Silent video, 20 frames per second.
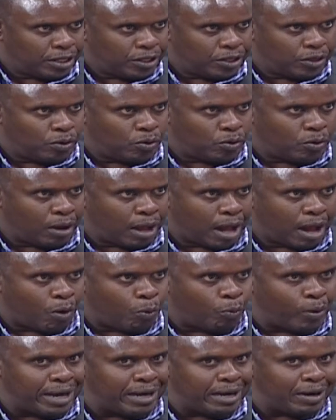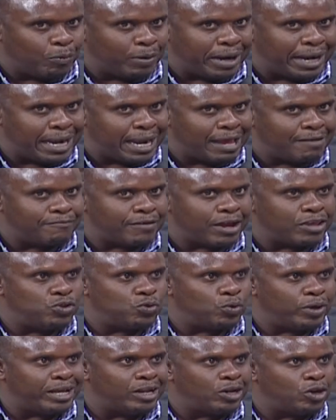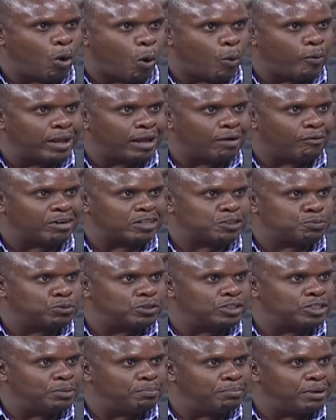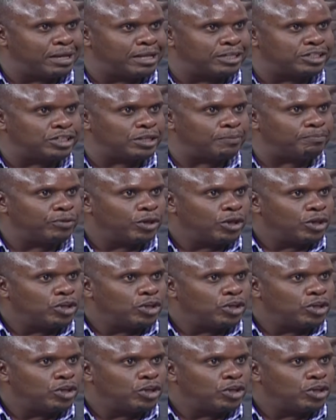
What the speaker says: Whenever you're ignoring a responsibility,